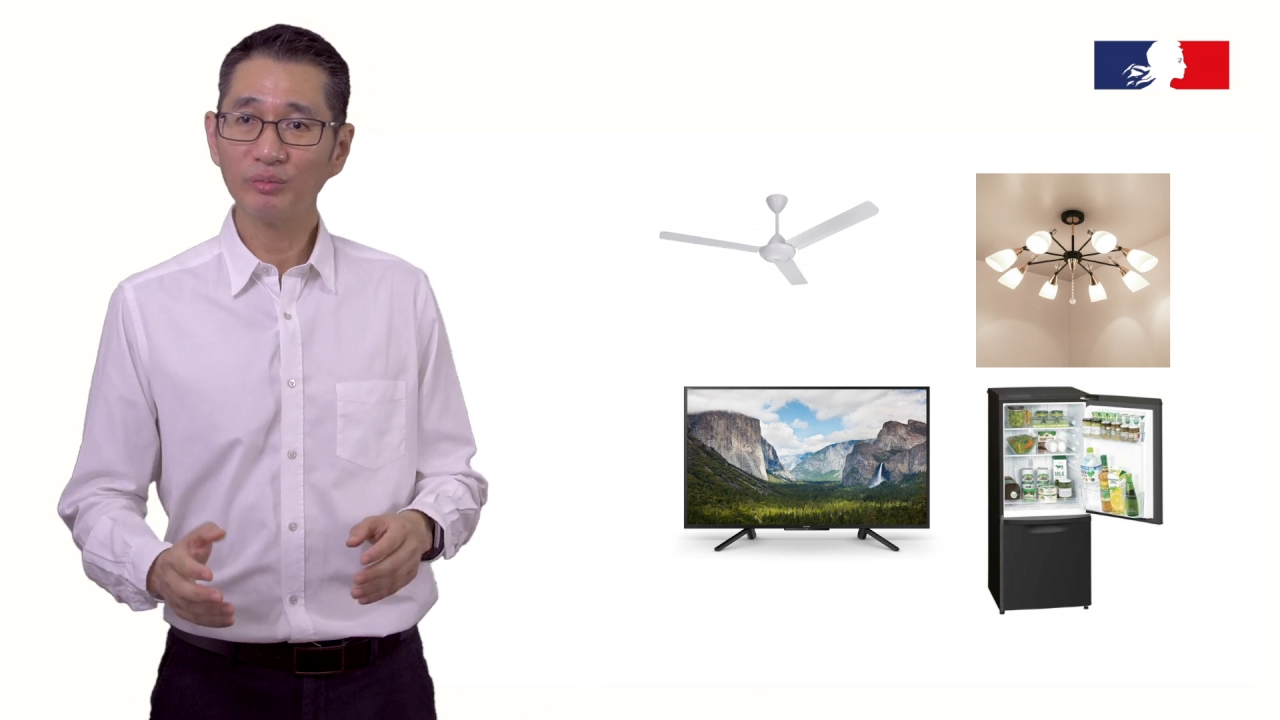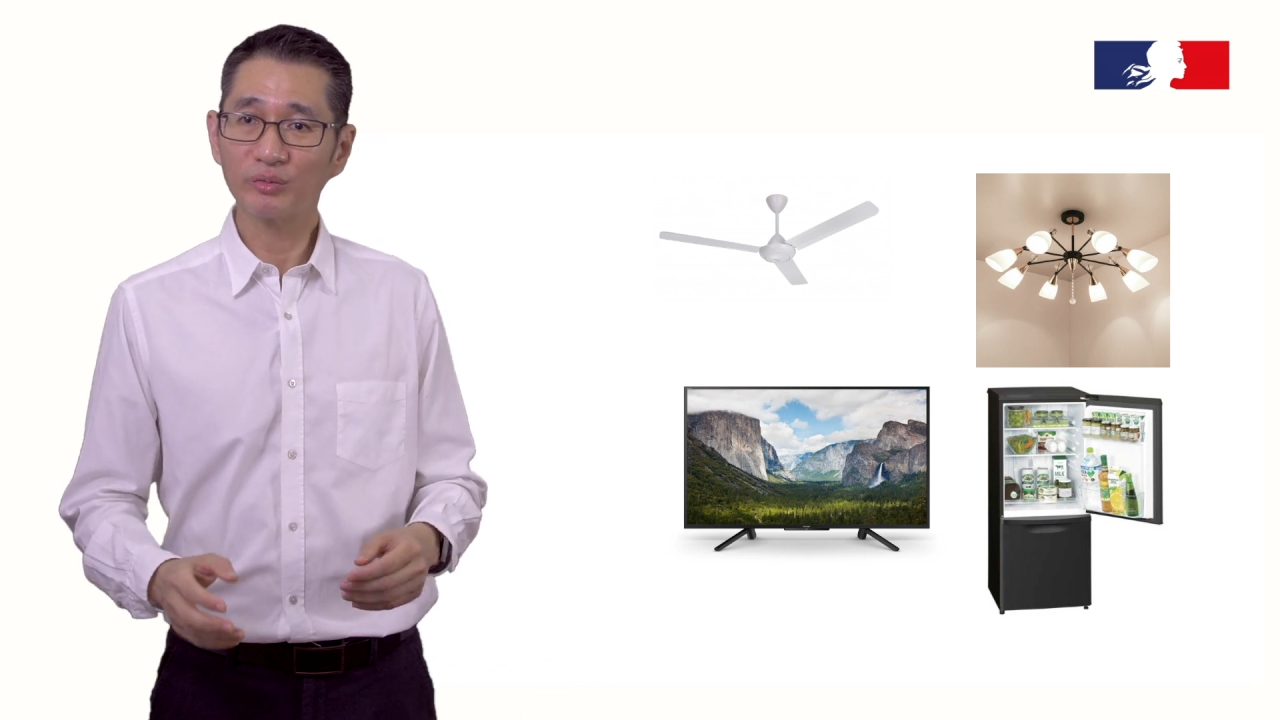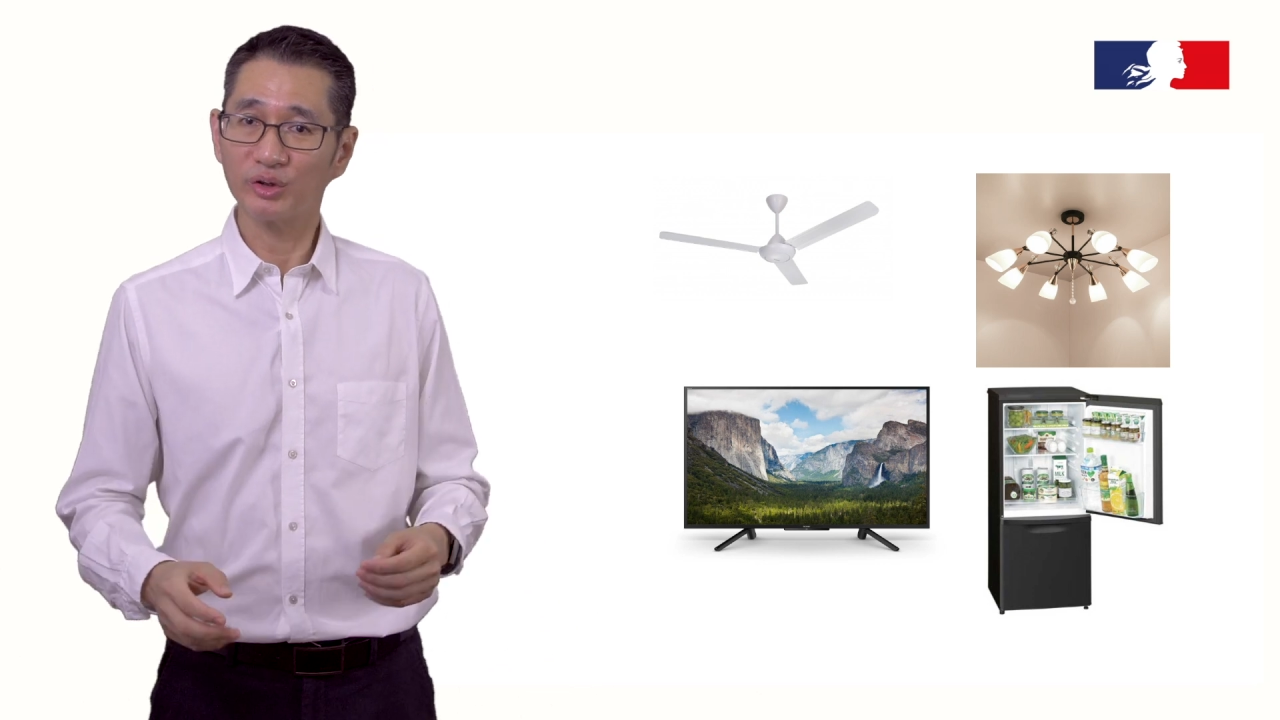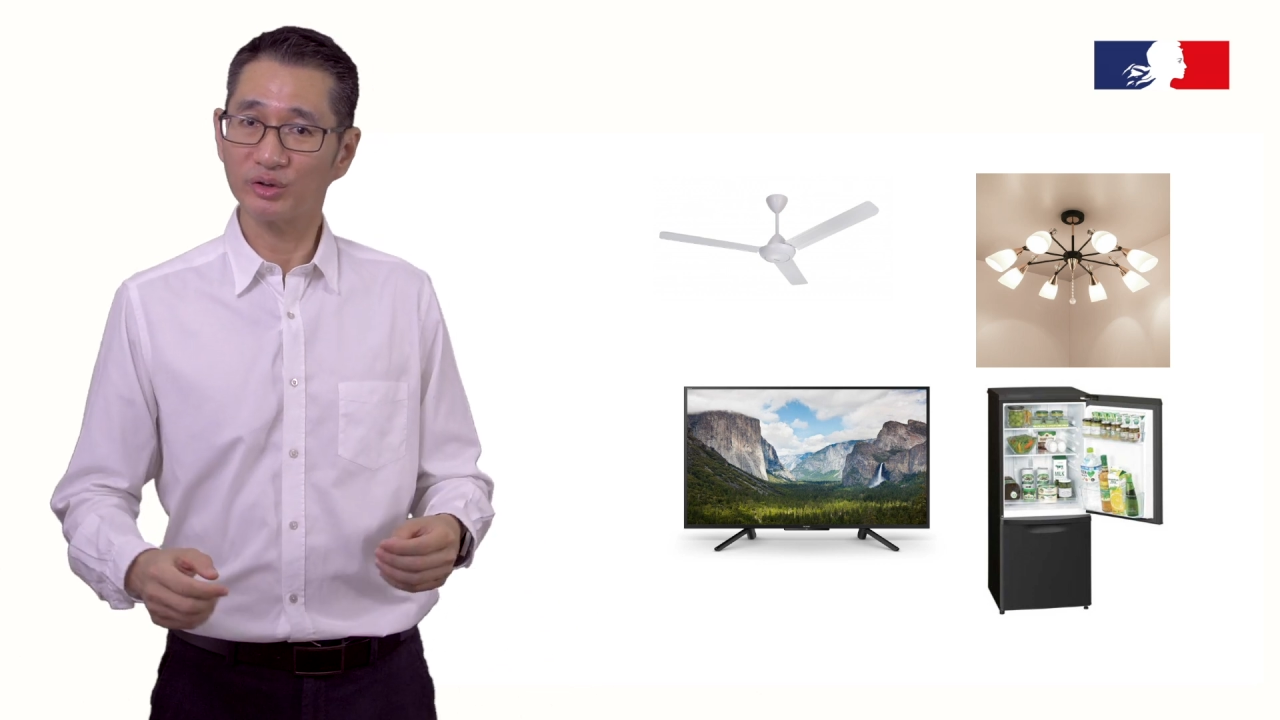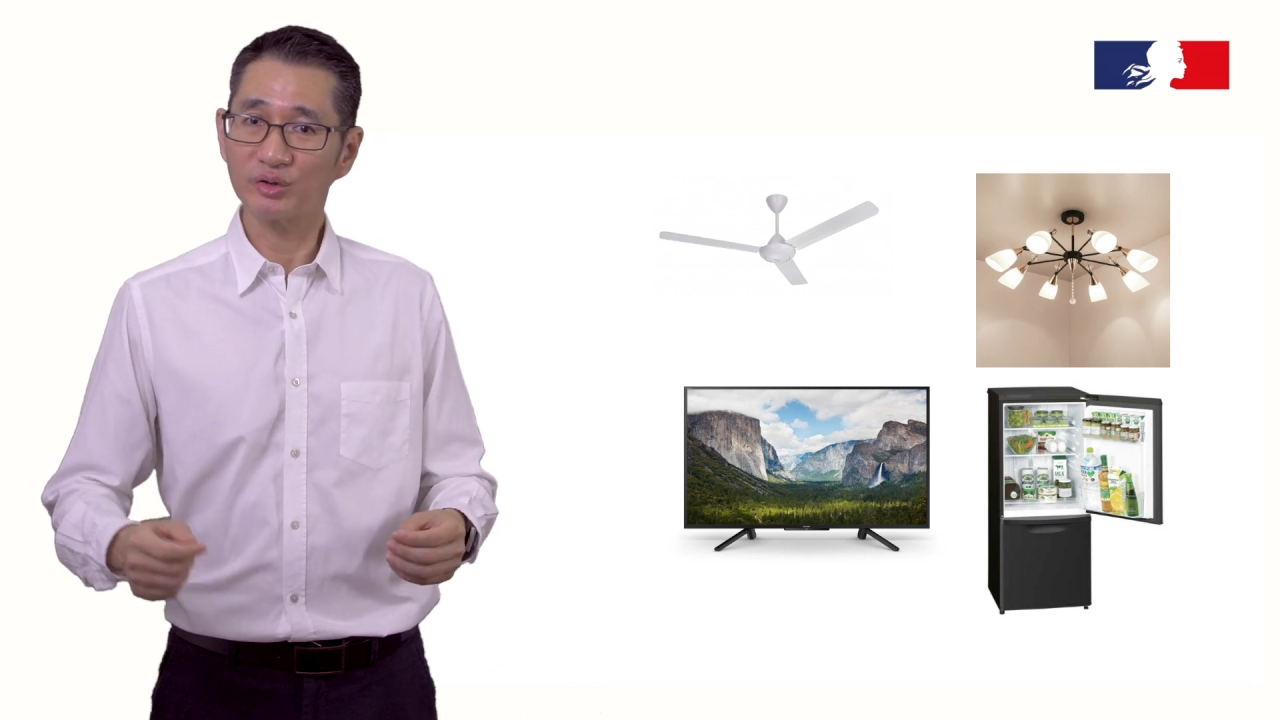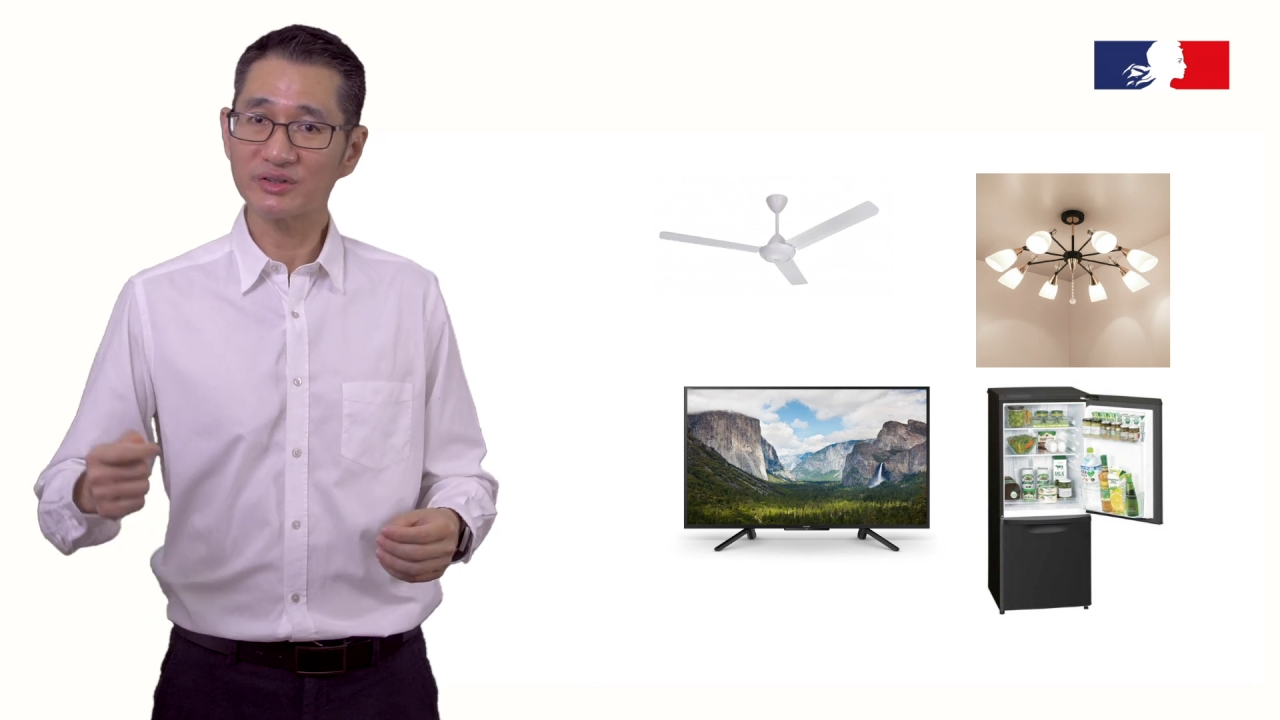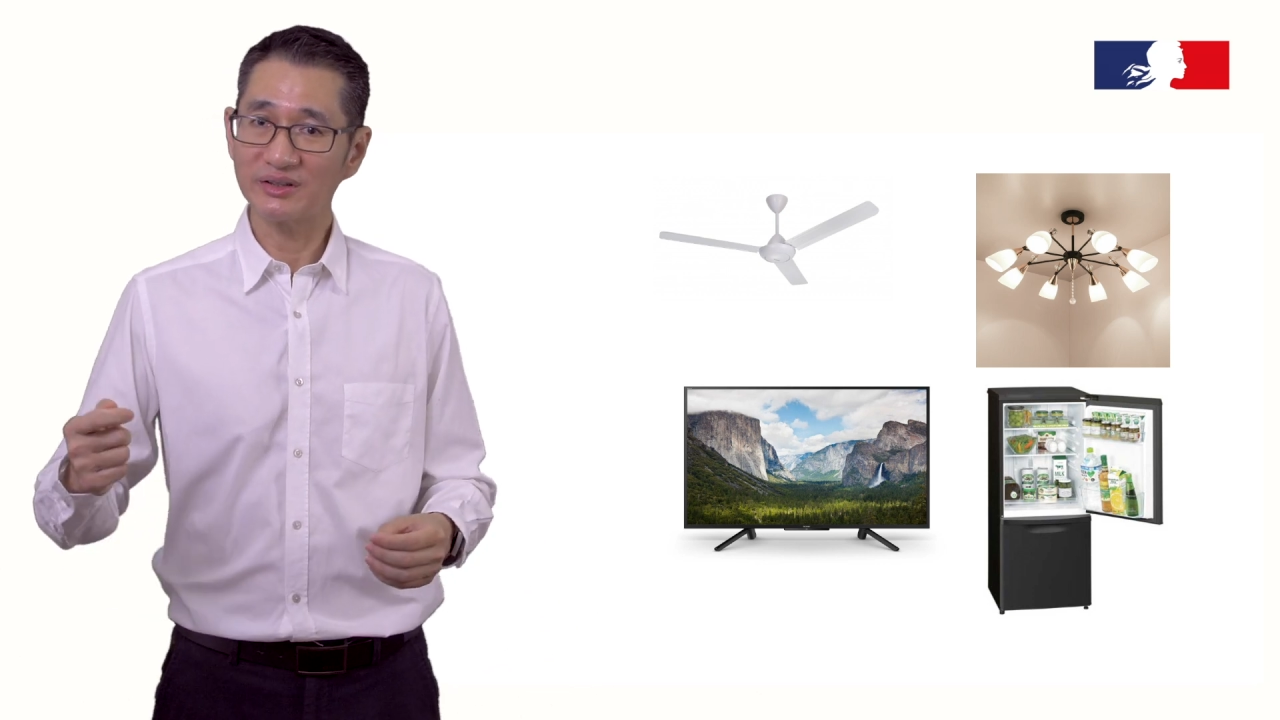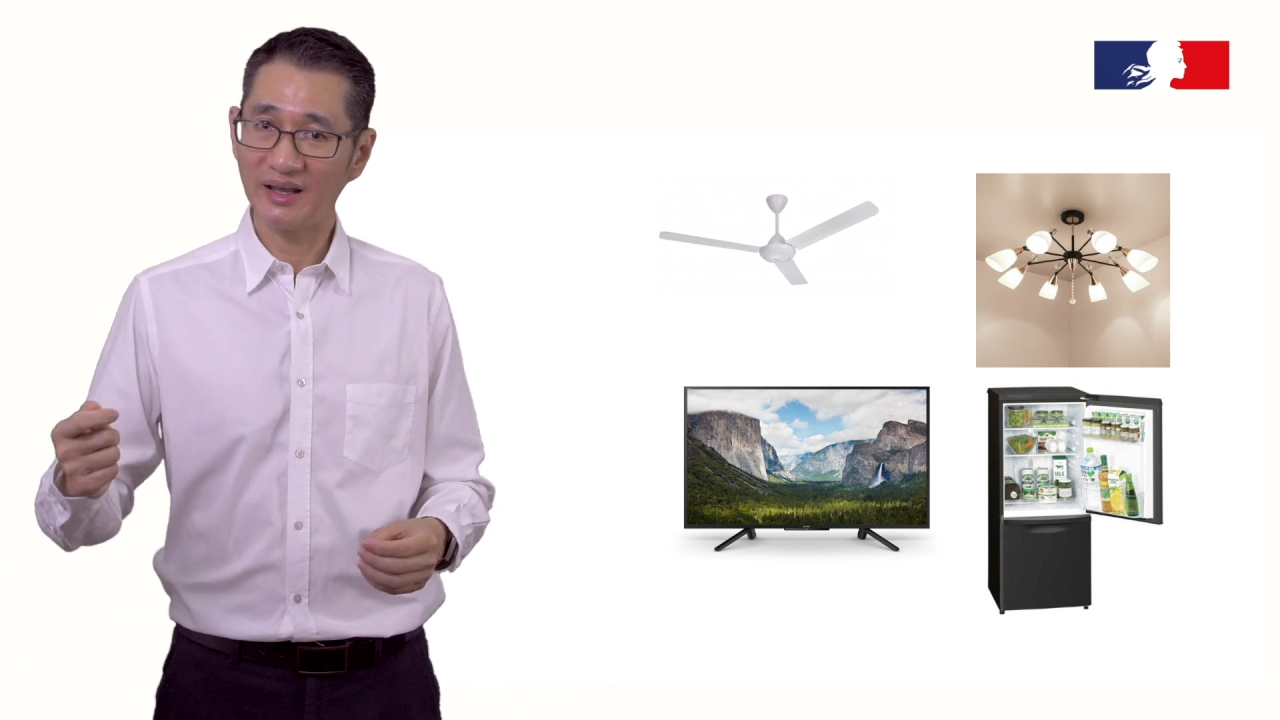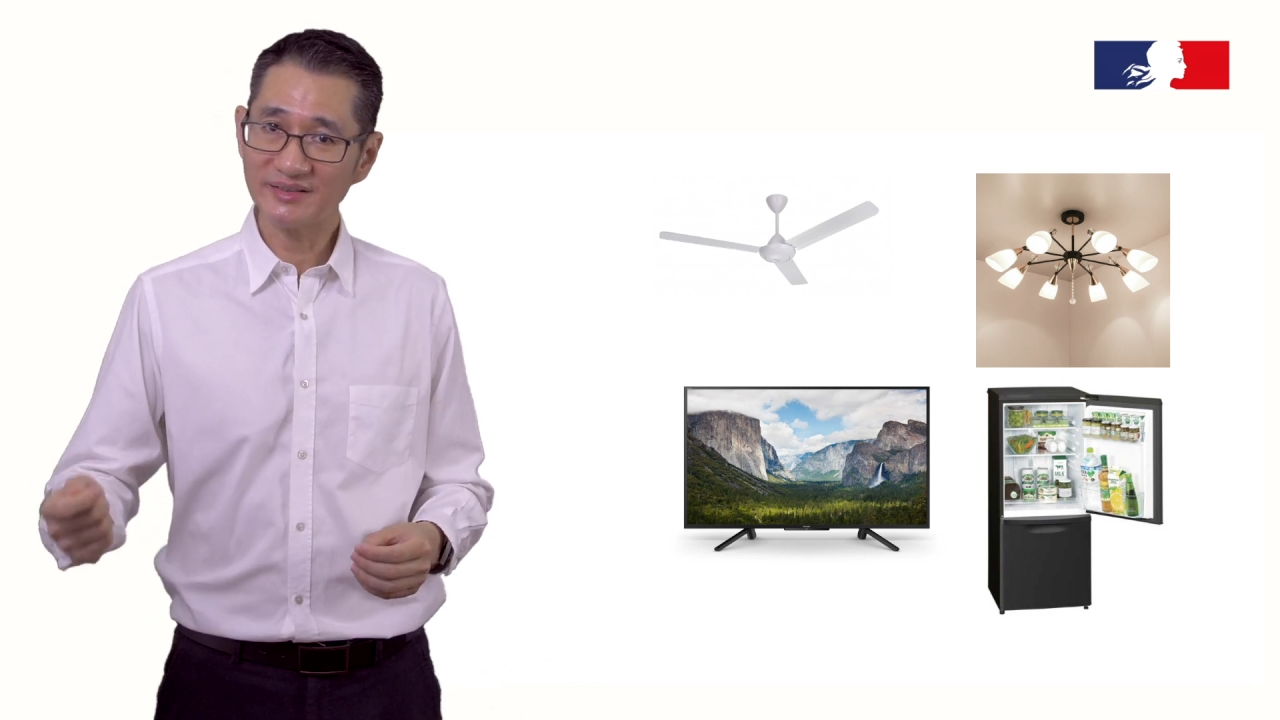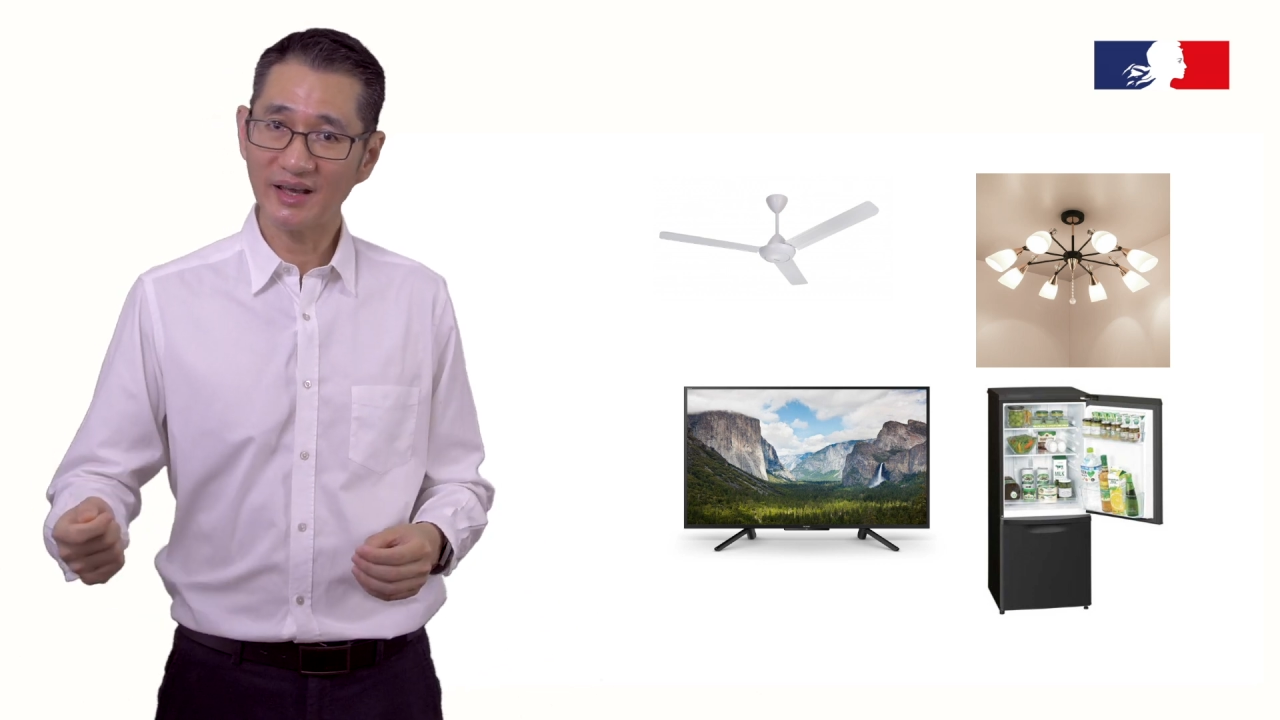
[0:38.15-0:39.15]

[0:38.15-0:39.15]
we'll use less